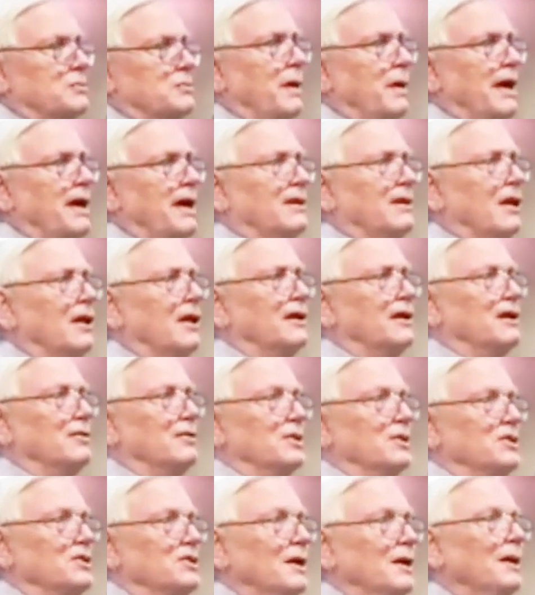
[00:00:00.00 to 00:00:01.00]
main
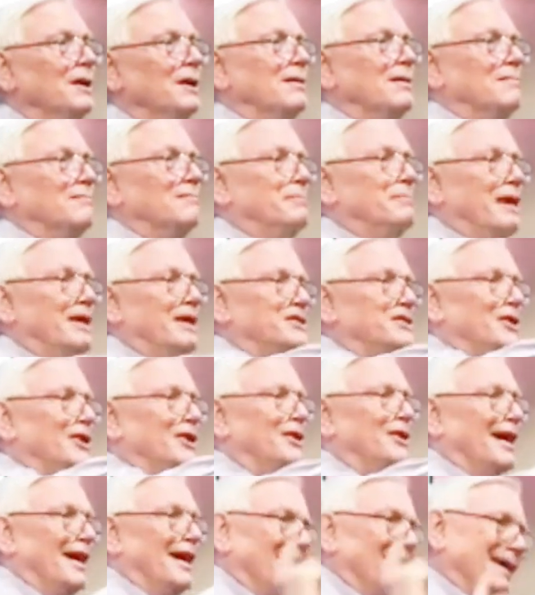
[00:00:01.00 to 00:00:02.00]
argument based
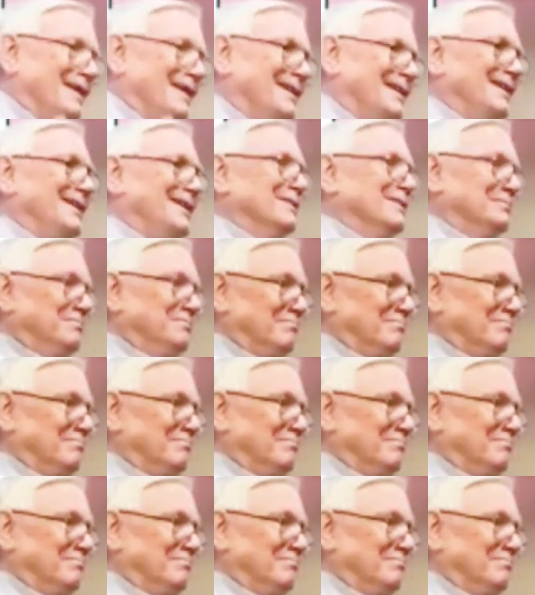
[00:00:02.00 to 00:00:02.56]
on that idea.